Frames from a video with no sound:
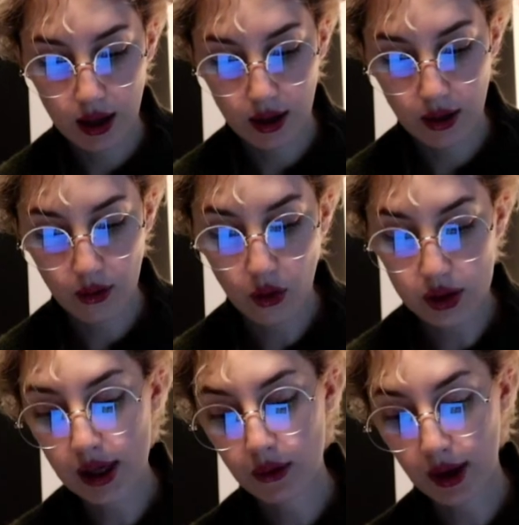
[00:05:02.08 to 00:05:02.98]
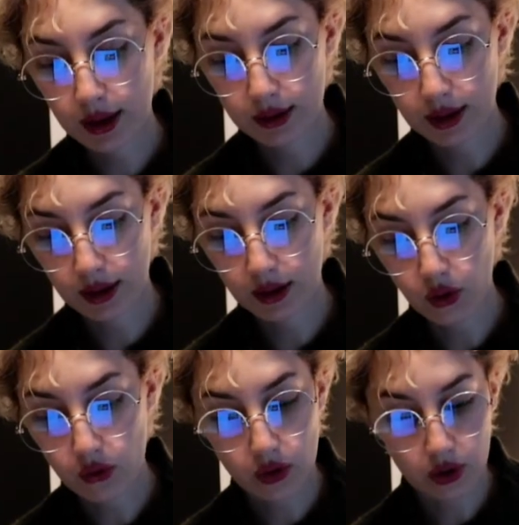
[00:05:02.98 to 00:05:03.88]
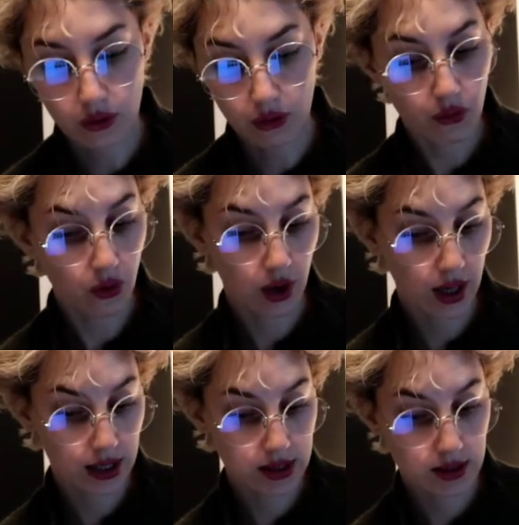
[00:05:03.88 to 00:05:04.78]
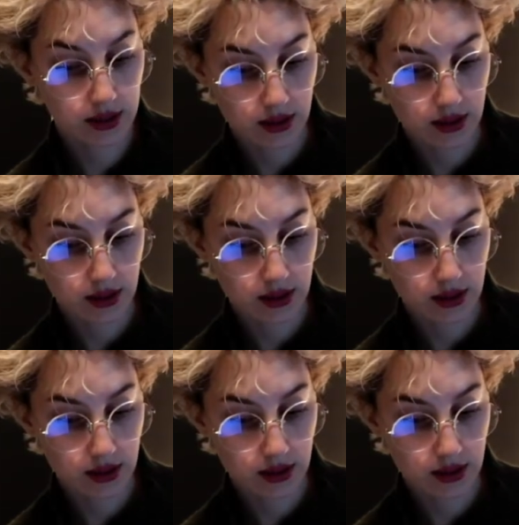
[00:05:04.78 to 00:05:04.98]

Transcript: or directly over the forehead